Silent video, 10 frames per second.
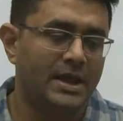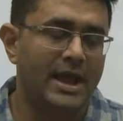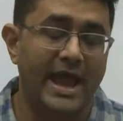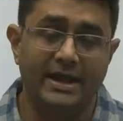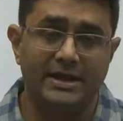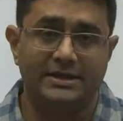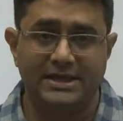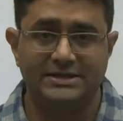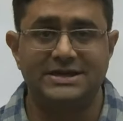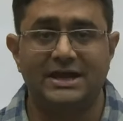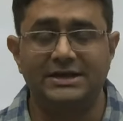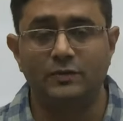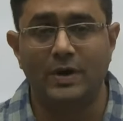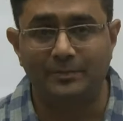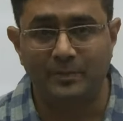and they started to
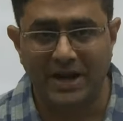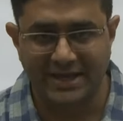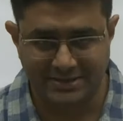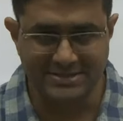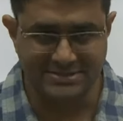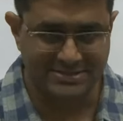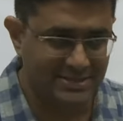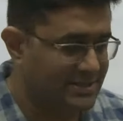apply this,